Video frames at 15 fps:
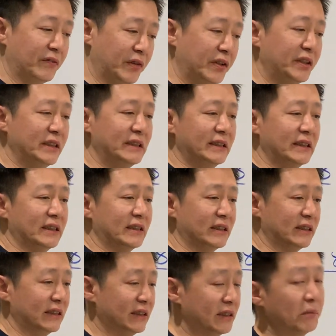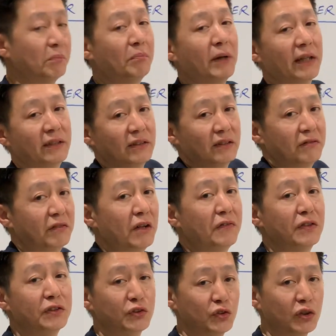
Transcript: Very easy. The month, reference